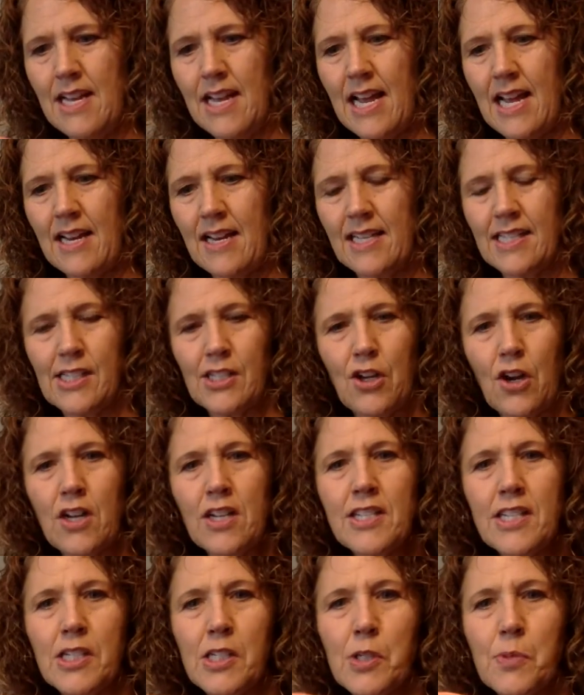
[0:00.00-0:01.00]
And I
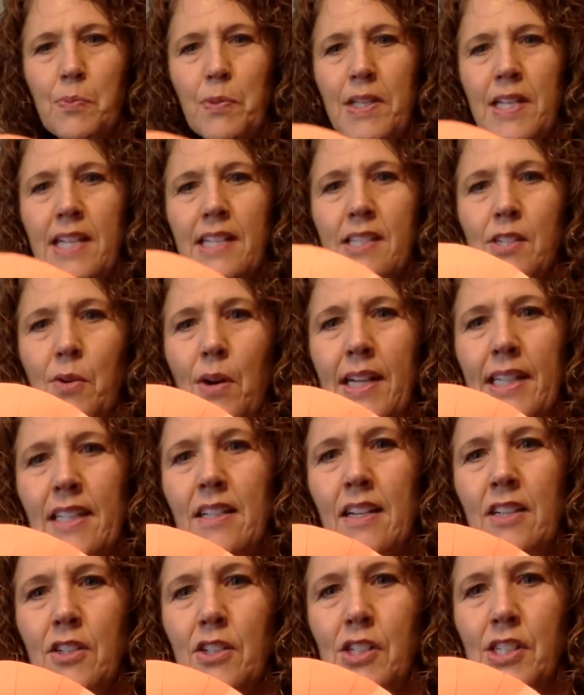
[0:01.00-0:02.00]
started to split it so I could
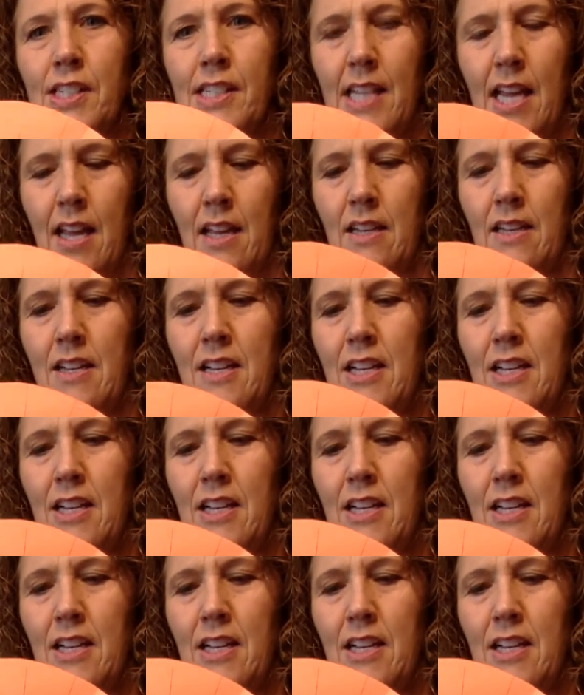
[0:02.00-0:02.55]
understand.